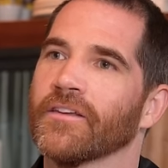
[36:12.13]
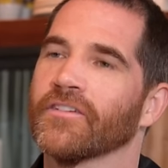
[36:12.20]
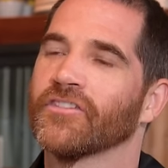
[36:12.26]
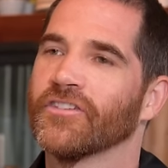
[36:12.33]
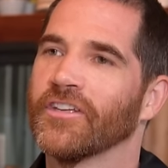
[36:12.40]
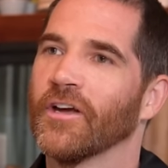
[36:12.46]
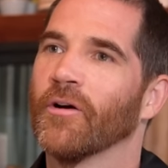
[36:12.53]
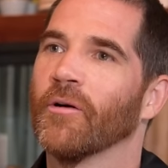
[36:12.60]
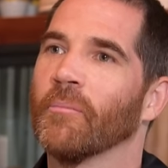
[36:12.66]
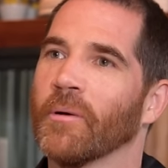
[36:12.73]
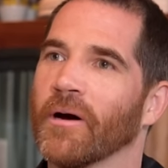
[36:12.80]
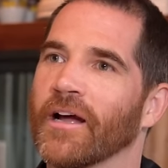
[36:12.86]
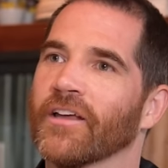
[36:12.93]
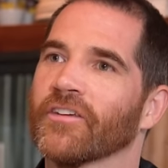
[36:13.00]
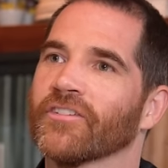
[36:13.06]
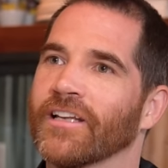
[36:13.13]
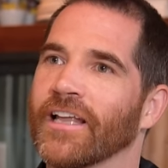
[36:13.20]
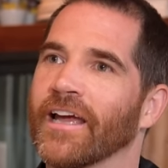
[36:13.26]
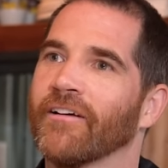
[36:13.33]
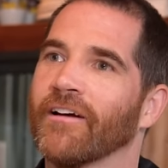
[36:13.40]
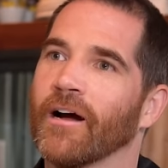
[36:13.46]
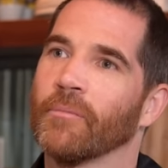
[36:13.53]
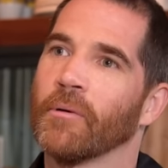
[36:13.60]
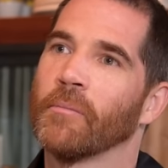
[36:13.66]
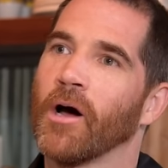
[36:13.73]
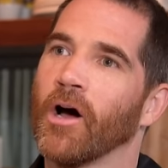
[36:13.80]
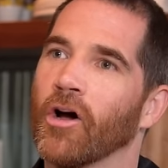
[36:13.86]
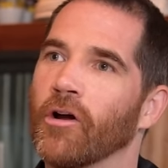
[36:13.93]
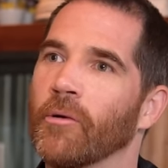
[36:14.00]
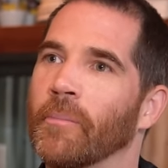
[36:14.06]
still buy a Slayer album,
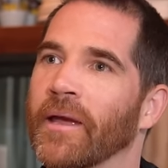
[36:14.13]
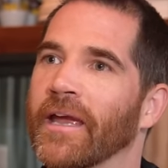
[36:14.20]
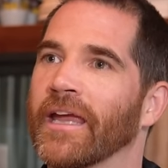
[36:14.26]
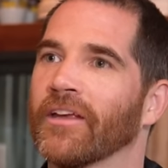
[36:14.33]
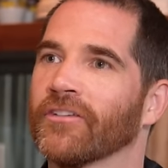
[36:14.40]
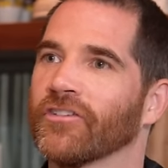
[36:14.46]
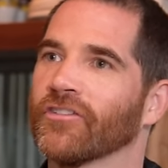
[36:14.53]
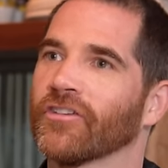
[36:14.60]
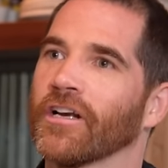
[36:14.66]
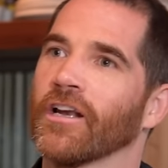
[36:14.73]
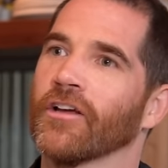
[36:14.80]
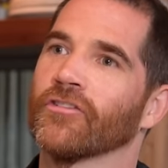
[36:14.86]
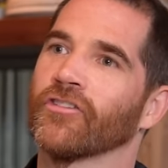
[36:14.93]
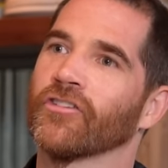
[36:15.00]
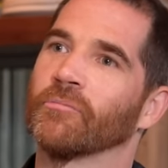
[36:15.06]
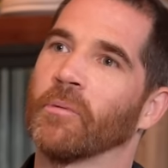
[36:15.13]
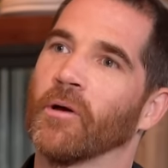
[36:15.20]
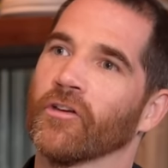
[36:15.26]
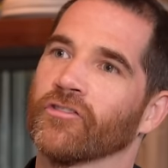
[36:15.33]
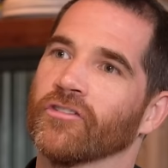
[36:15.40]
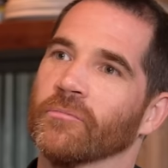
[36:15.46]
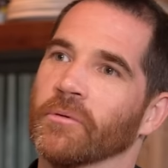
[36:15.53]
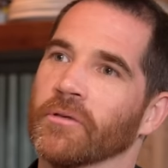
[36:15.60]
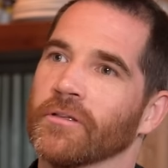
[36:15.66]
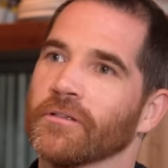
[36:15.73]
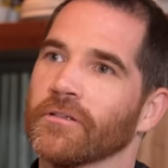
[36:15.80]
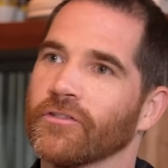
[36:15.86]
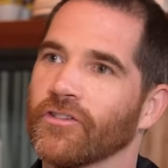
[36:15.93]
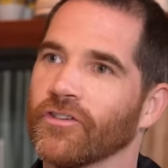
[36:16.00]
hoping it's as close as possible